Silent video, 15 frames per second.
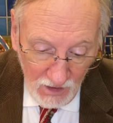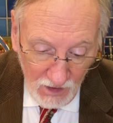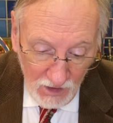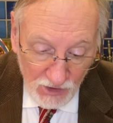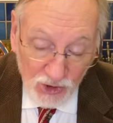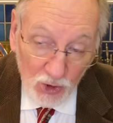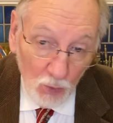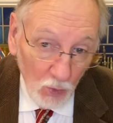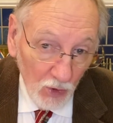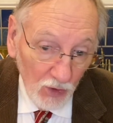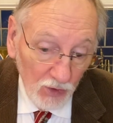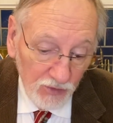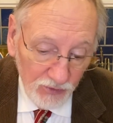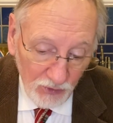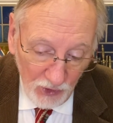She worked
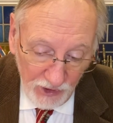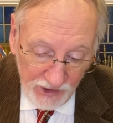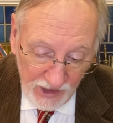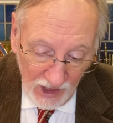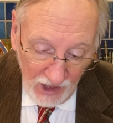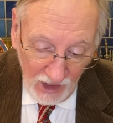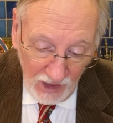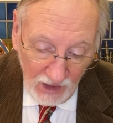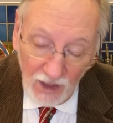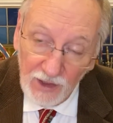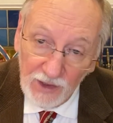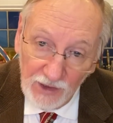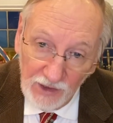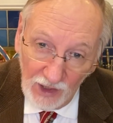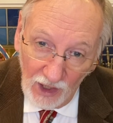for a day and
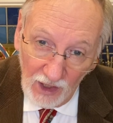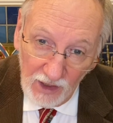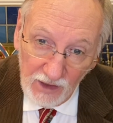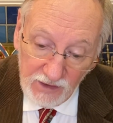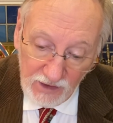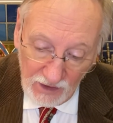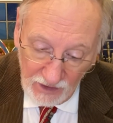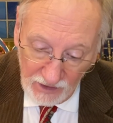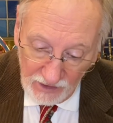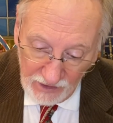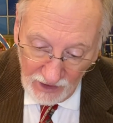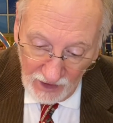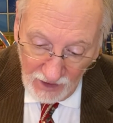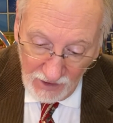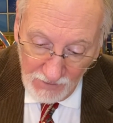a night and a
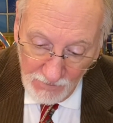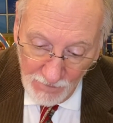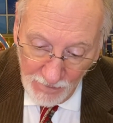day.